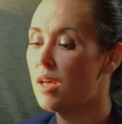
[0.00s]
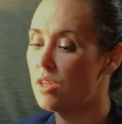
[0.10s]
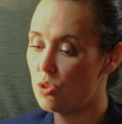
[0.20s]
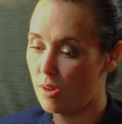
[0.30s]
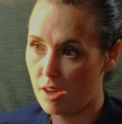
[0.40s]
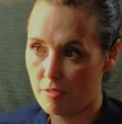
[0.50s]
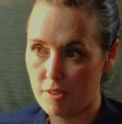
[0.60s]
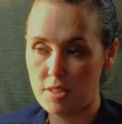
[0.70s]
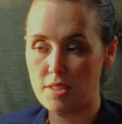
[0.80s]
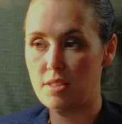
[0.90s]
to have
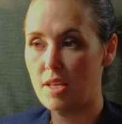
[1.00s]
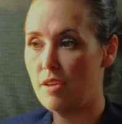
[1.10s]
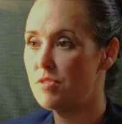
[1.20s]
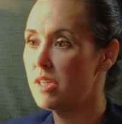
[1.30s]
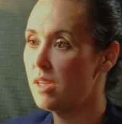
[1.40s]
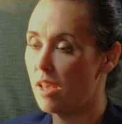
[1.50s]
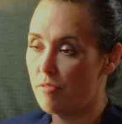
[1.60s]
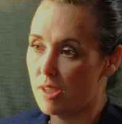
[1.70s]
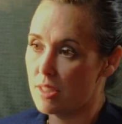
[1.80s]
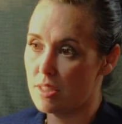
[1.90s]
the safety and
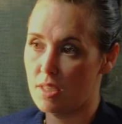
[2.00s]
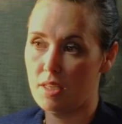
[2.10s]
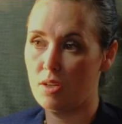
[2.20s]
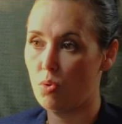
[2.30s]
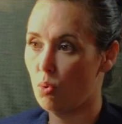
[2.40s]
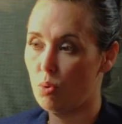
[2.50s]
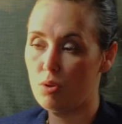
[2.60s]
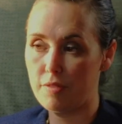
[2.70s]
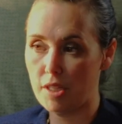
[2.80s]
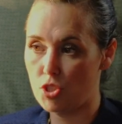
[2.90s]
efficacy and
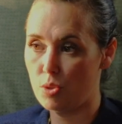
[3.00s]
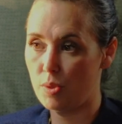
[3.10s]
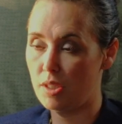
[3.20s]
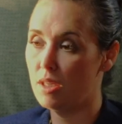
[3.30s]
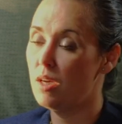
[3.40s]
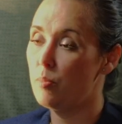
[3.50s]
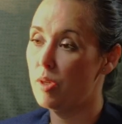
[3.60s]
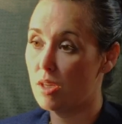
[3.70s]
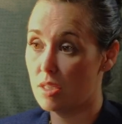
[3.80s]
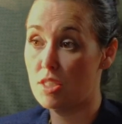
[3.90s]
all of that doing
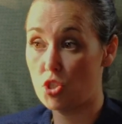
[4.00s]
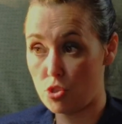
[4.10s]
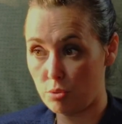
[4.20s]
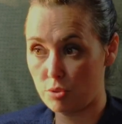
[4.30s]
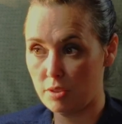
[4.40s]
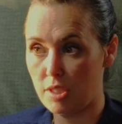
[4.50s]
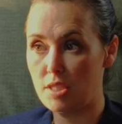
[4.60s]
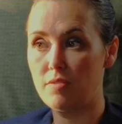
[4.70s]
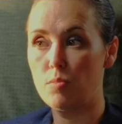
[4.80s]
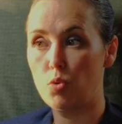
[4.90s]
because it's children.
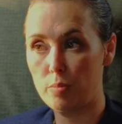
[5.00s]
It's even more